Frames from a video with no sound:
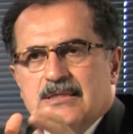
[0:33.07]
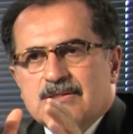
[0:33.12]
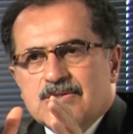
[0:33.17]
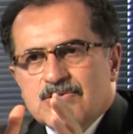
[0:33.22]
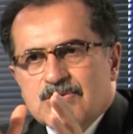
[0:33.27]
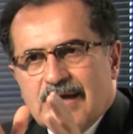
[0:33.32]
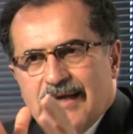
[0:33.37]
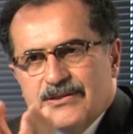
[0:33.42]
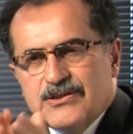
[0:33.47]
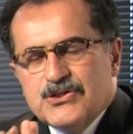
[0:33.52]

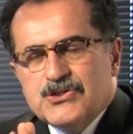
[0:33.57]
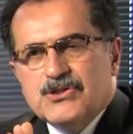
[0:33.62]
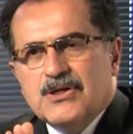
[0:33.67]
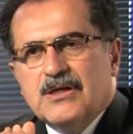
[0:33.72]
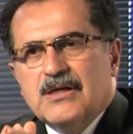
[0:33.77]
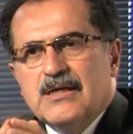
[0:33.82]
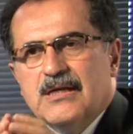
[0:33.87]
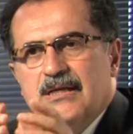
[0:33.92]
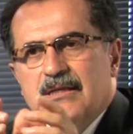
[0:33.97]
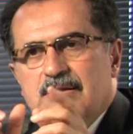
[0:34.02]

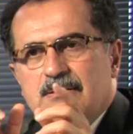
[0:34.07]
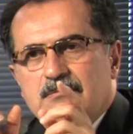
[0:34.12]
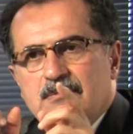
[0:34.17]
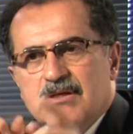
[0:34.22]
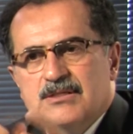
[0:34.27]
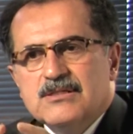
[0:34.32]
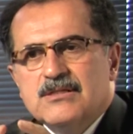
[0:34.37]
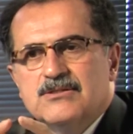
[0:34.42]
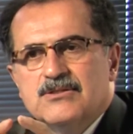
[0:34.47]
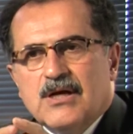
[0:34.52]
Traditionally, the
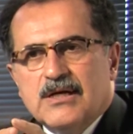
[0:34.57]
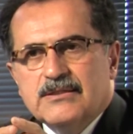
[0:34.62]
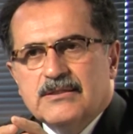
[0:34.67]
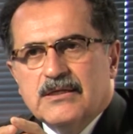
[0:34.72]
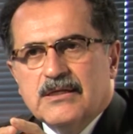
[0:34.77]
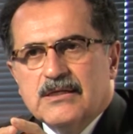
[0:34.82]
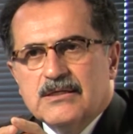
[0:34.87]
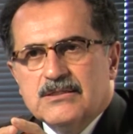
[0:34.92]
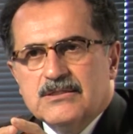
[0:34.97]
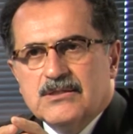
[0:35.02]
muscle
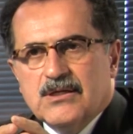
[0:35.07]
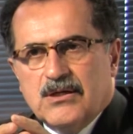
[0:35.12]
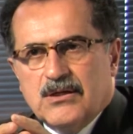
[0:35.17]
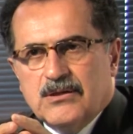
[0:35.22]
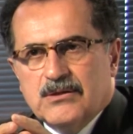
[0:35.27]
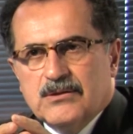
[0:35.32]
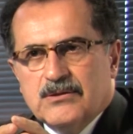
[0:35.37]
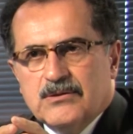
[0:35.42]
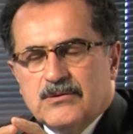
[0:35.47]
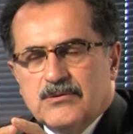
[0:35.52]
tightening is
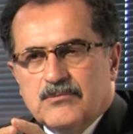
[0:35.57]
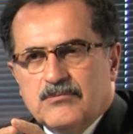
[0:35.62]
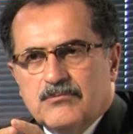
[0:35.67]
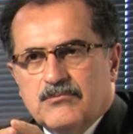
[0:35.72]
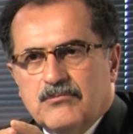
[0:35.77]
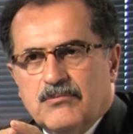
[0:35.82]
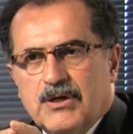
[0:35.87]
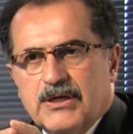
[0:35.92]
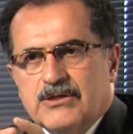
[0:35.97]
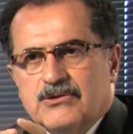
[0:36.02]
done
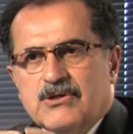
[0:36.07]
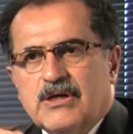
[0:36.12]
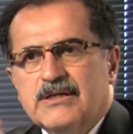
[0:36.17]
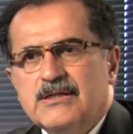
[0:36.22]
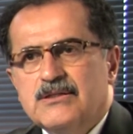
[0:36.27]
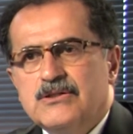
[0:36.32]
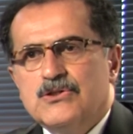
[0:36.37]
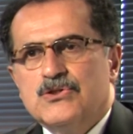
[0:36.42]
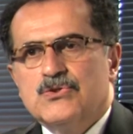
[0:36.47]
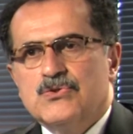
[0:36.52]
by
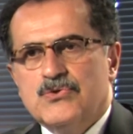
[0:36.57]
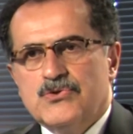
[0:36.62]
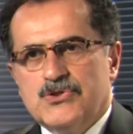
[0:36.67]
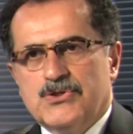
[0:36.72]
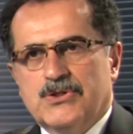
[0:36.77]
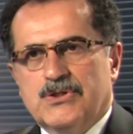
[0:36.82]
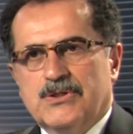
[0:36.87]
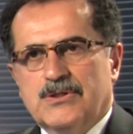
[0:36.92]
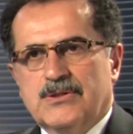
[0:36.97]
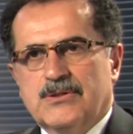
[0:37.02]
running the
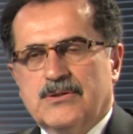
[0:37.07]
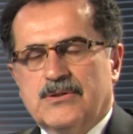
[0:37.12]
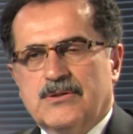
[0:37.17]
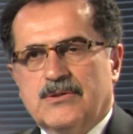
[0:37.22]
suture